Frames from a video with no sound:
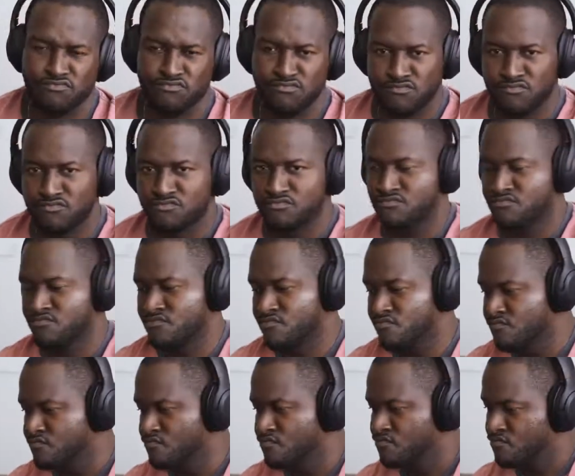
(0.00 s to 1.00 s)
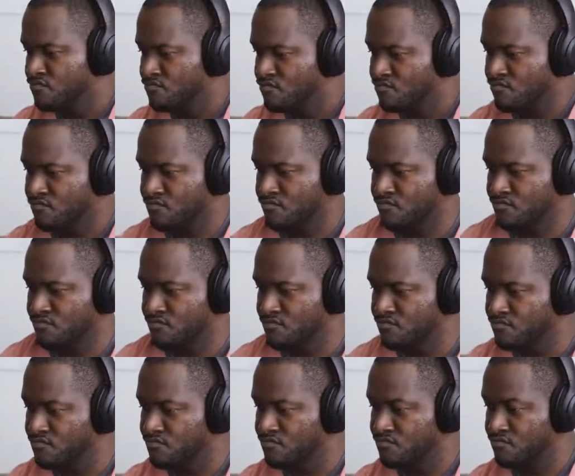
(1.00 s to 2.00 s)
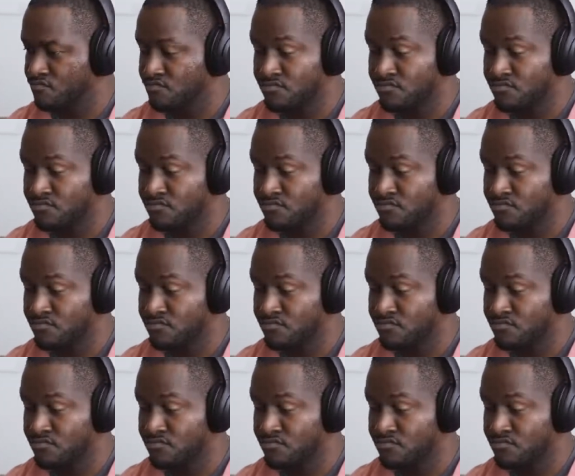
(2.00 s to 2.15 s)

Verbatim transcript: do not push out that much bass.